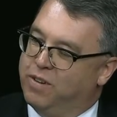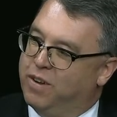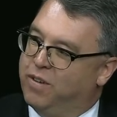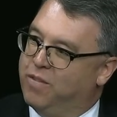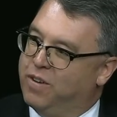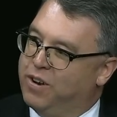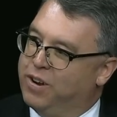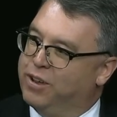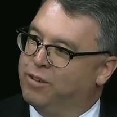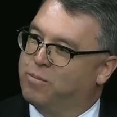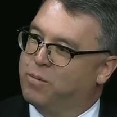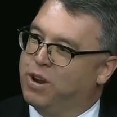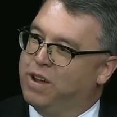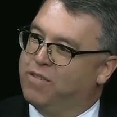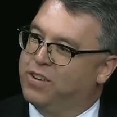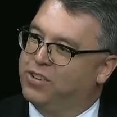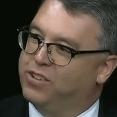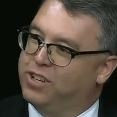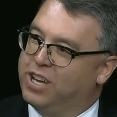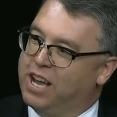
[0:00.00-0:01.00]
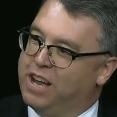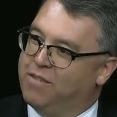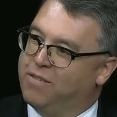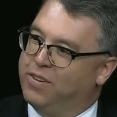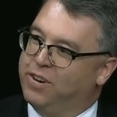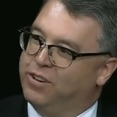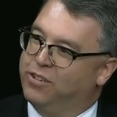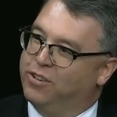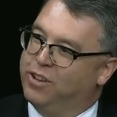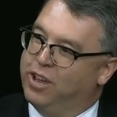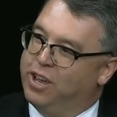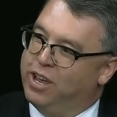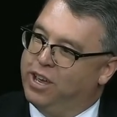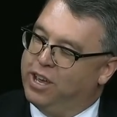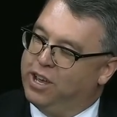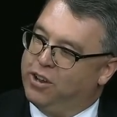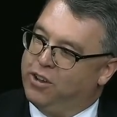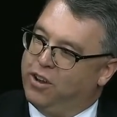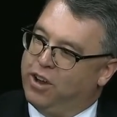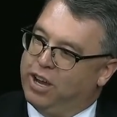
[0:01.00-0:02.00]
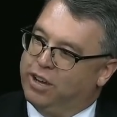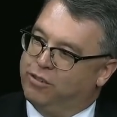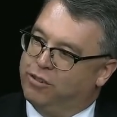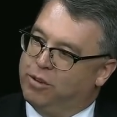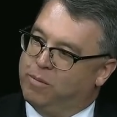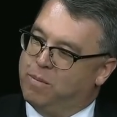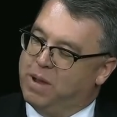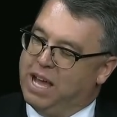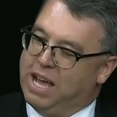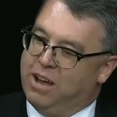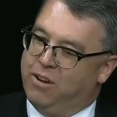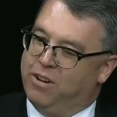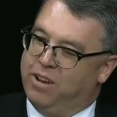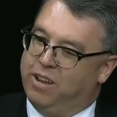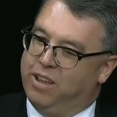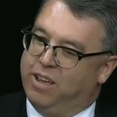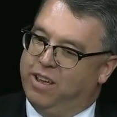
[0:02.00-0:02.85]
various press conference talks about